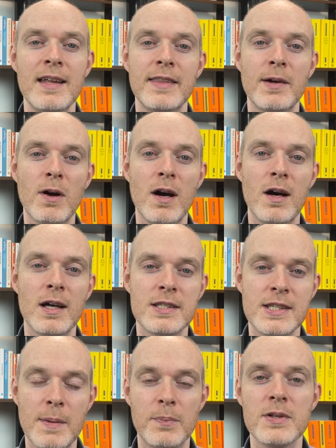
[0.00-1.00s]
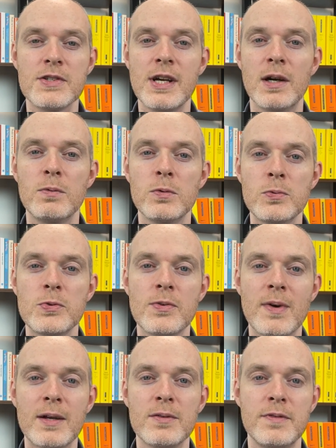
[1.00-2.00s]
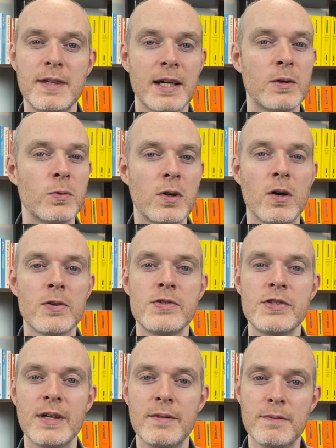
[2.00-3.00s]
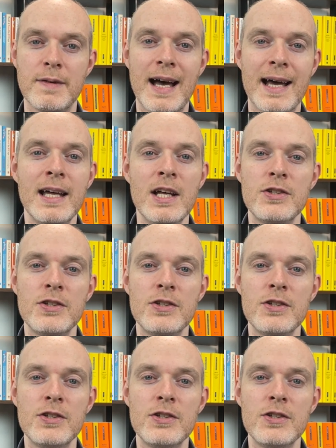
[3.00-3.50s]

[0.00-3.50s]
there are a separate set of rules around vehicle costs and VAT.